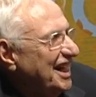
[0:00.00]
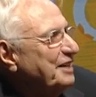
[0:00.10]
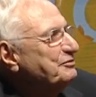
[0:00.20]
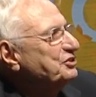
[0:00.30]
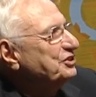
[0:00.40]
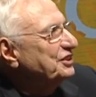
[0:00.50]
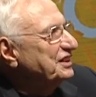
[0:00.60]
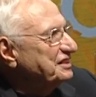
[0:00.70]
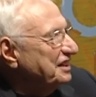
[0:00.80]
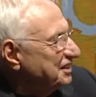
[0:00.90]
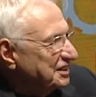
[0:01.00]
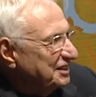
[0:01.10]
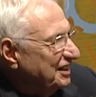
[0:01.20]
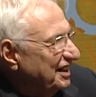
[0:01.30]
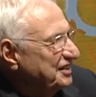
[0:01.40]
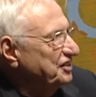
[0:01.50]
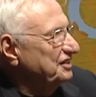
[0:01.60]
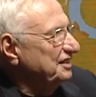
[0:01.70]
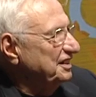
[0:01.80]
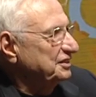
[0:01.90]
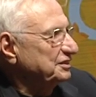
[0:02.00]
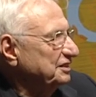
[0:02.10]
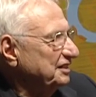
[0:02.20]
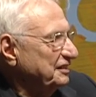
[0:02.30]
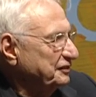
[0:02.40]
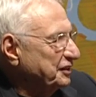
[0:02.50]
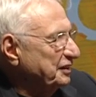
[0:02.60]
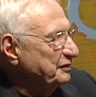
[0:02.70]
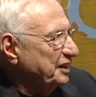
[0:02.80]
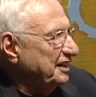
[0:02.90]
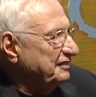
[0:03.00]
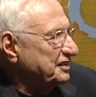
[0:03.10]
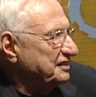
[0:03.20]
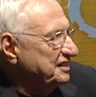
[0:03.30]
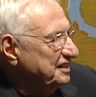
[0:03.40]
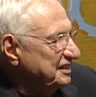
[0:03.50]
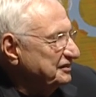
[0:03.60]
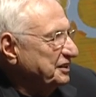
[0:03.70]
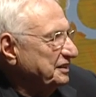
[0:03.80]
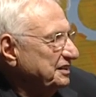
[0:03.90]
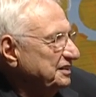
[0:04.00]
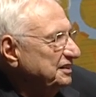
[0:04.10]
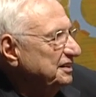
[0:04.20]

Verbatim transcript: I'm sure it's here. I just, you know, you got to forgive me. I haven't seen everything.